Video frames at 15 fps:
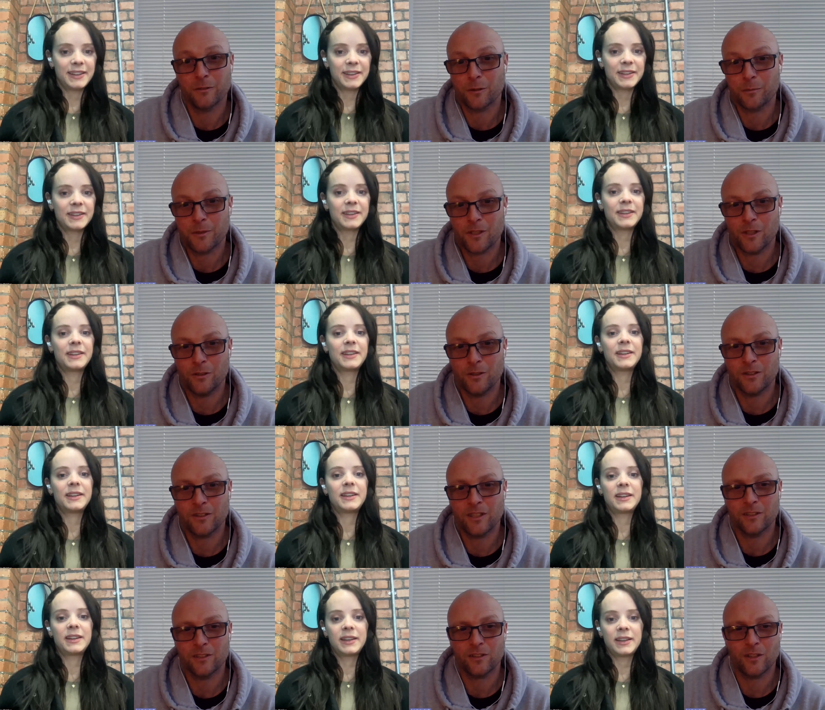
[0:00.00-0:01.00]
Speaker 1: those
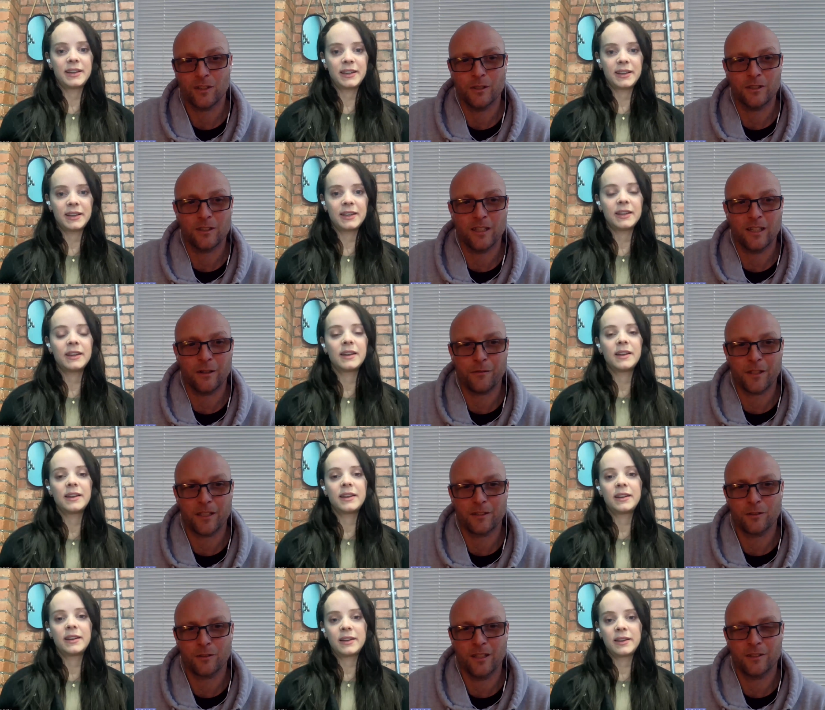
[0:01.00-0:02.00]
opportunities. So I think
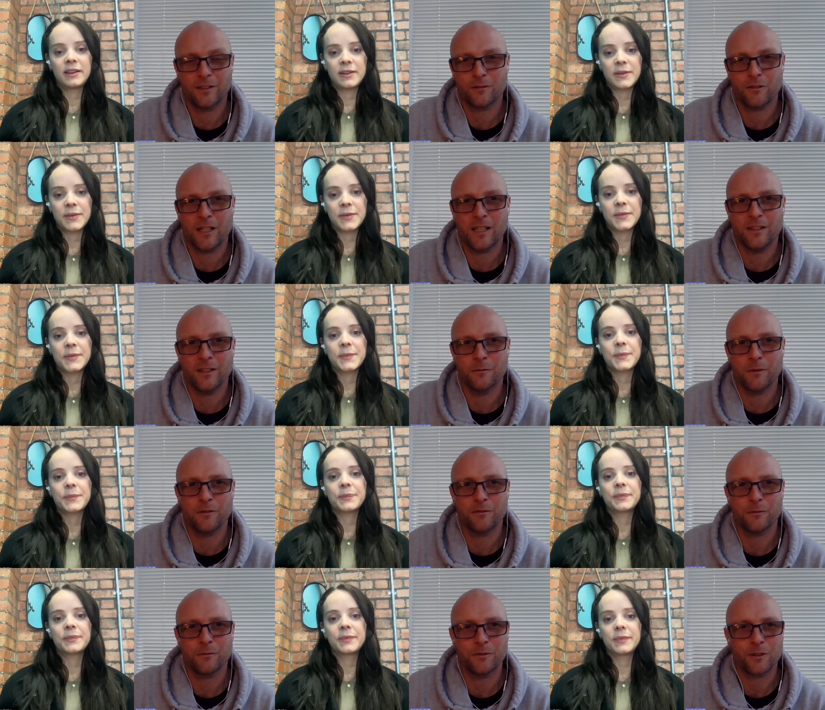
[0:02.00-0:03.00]
it's great that
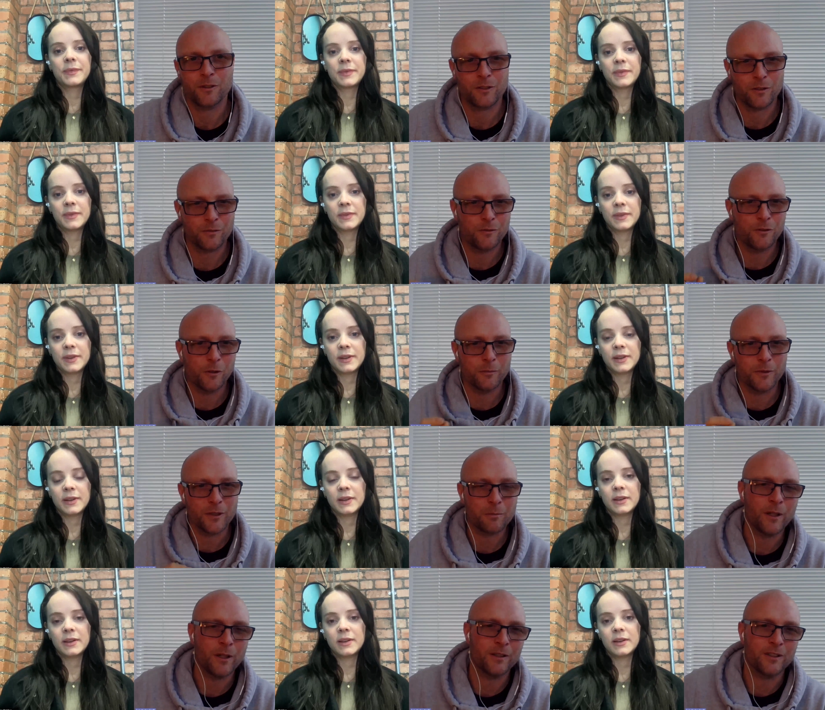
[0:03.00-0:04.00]
we've started to form
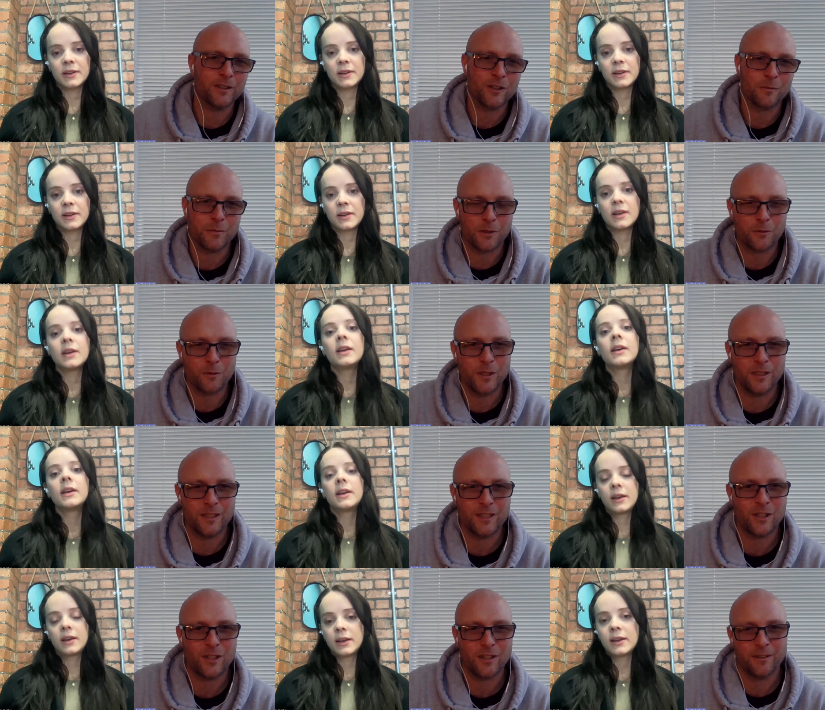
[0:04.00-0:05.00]
this partnership between
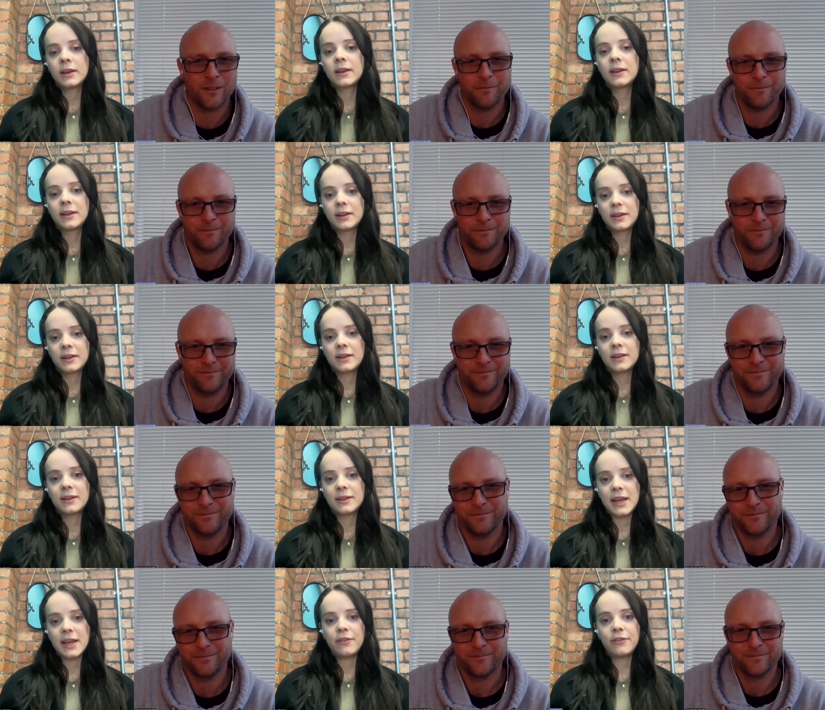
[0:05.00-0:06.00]
each other.
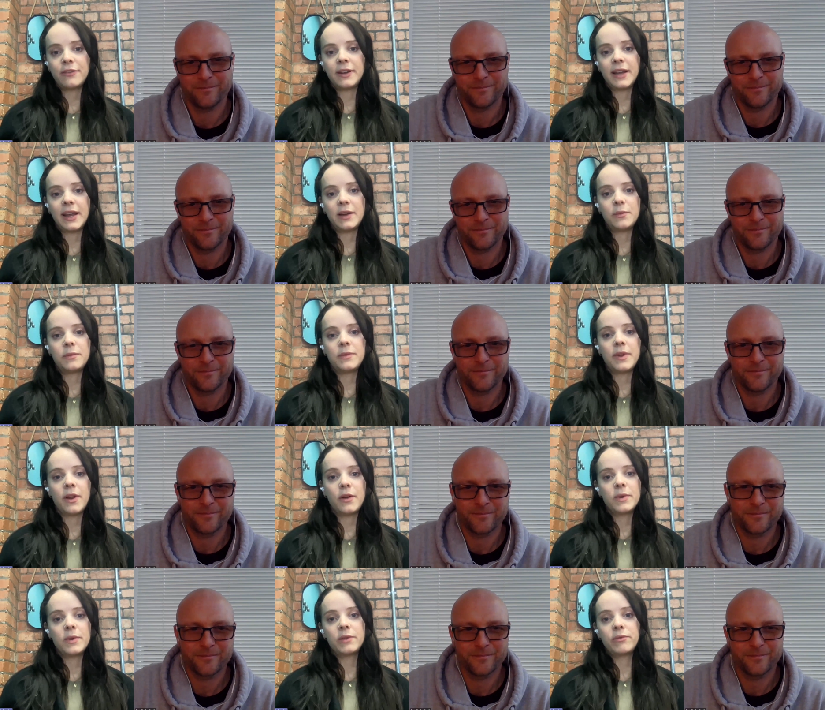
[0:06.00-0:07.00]
Speaker 2: Definitely,
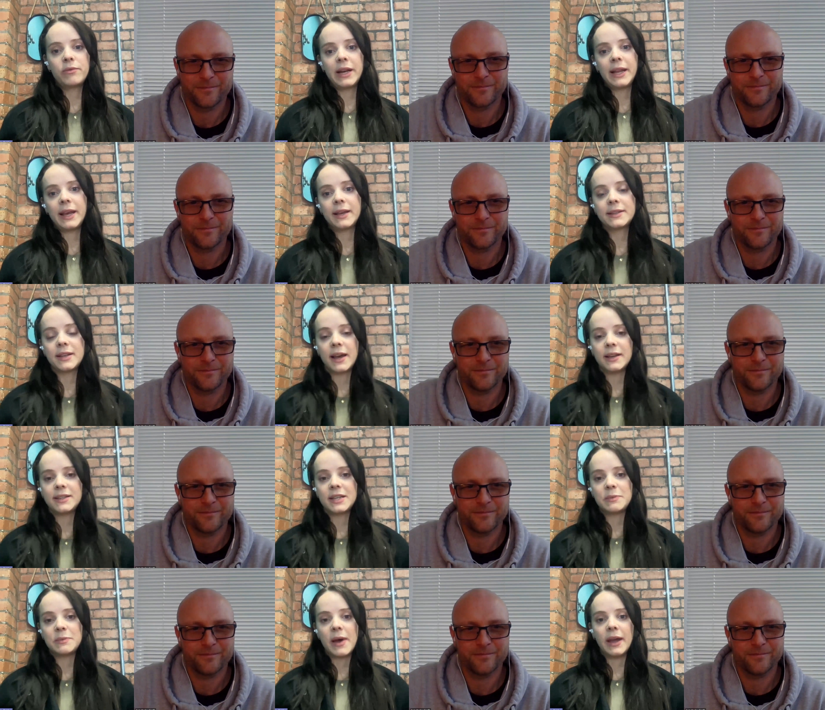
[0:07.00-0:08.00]
we're really
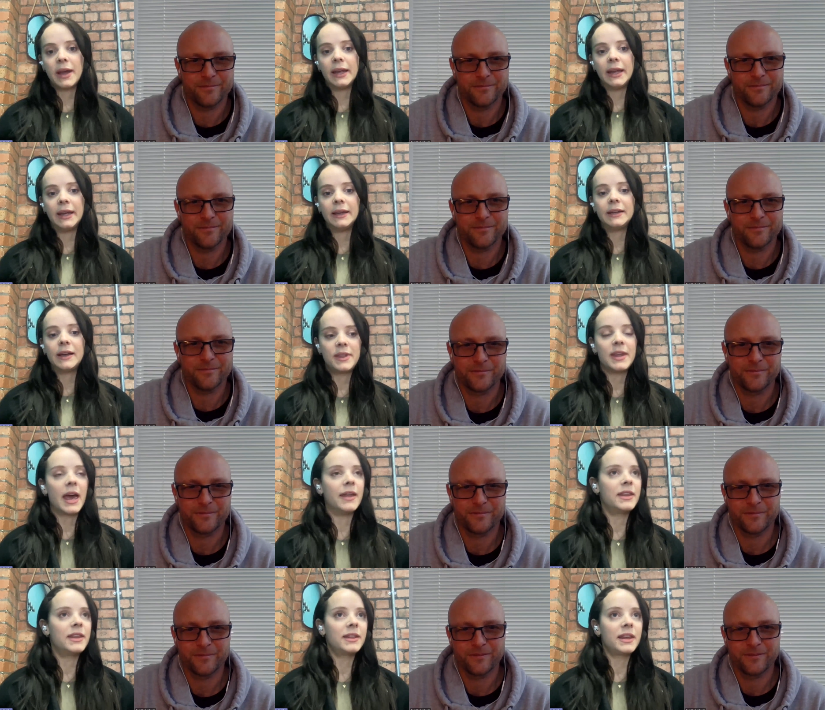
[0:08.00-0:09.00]
excited by
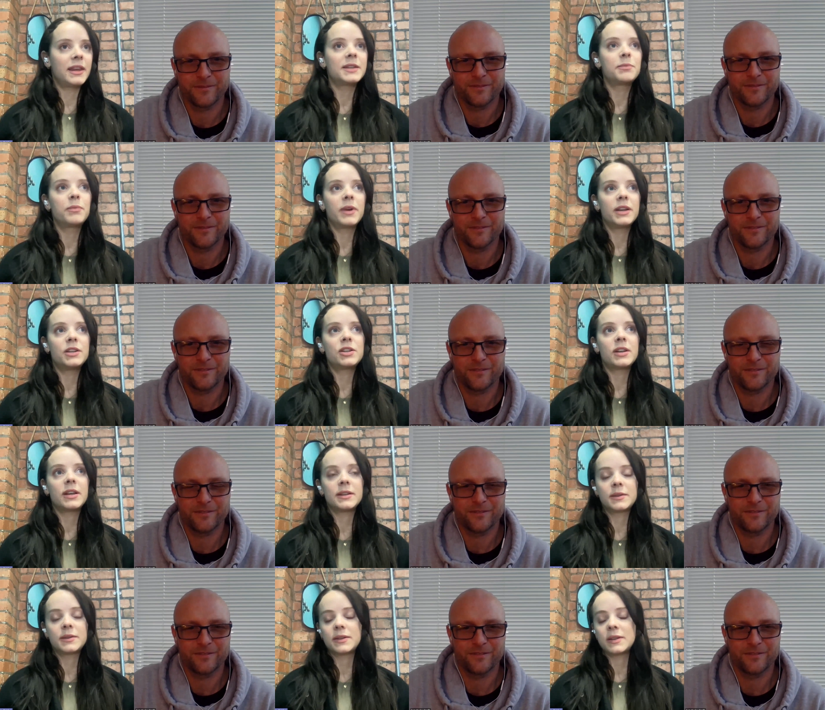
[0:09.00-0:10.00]
it. This bridge
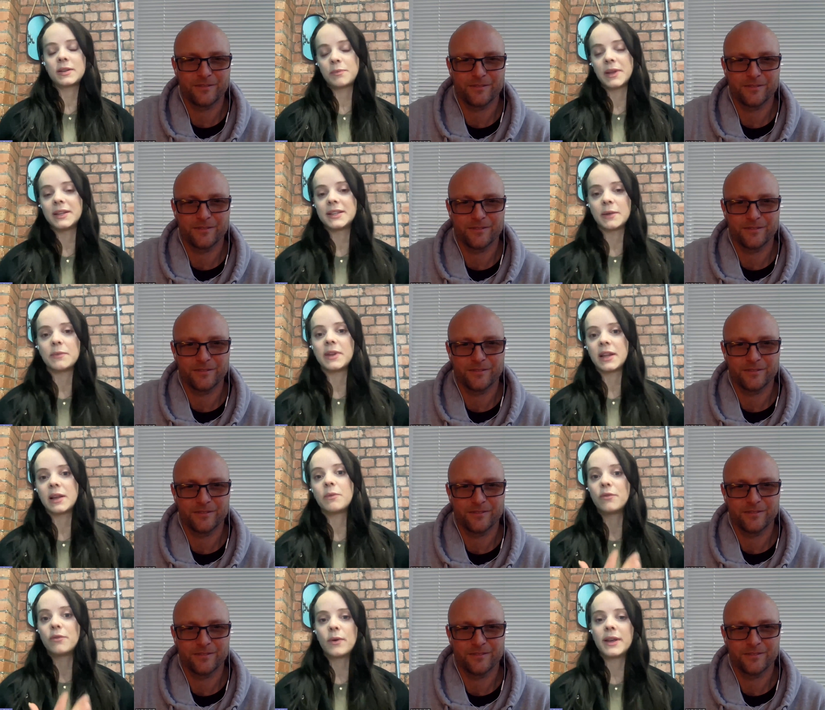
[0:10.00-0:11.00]
has been something
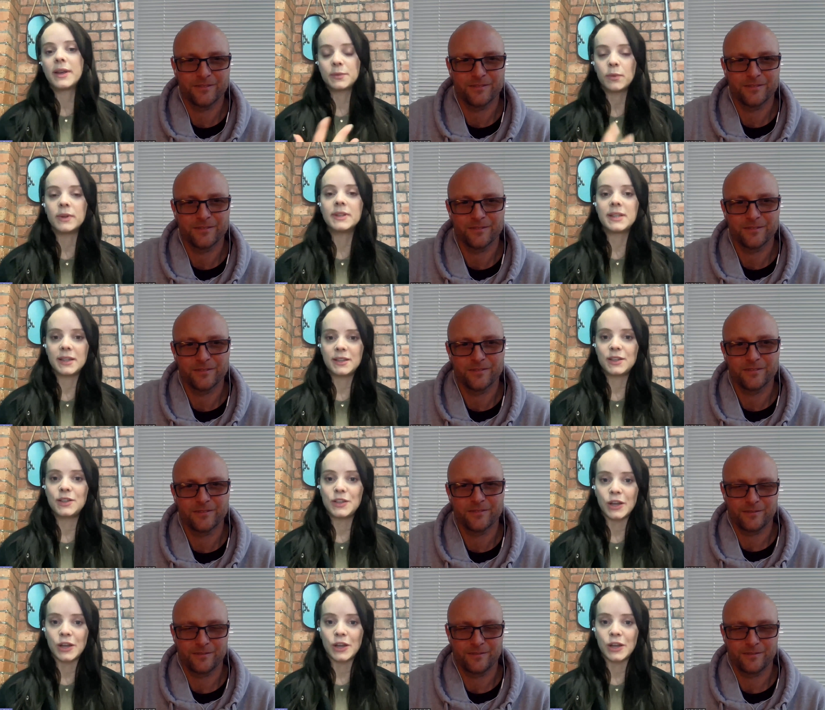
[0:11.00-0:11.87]
that we've always wanted to